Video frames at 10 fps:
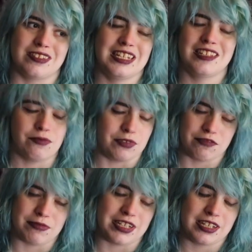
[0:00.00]
didn't work
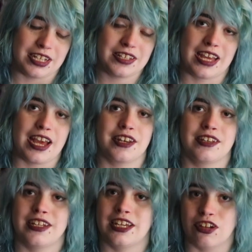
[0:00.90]
for me. Again,
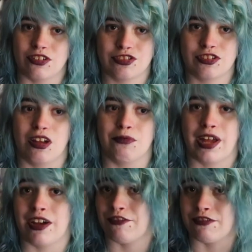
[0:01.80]
it got stopped
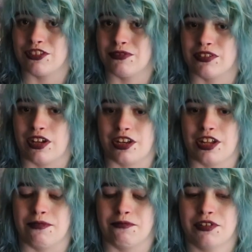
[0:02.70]
after a suicide
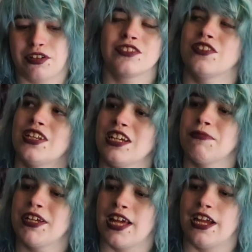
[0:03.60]
attempt. So the next
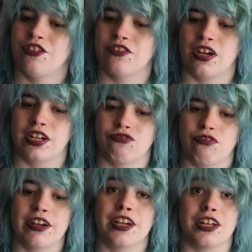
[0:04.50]
medication that I
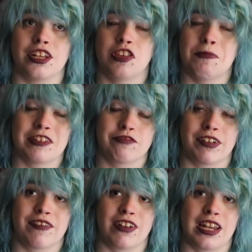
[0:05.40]
tried, to the best of
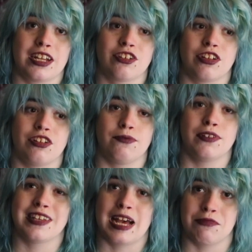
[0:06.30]
my recollection,
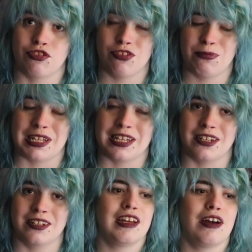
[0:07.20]
was amitriptyline.
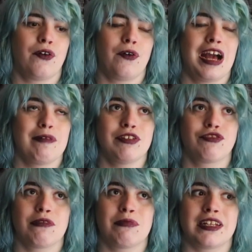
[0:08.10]
Now,
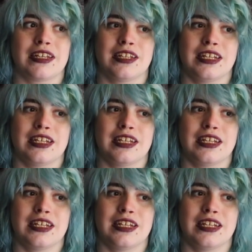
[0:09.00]
amitriptyline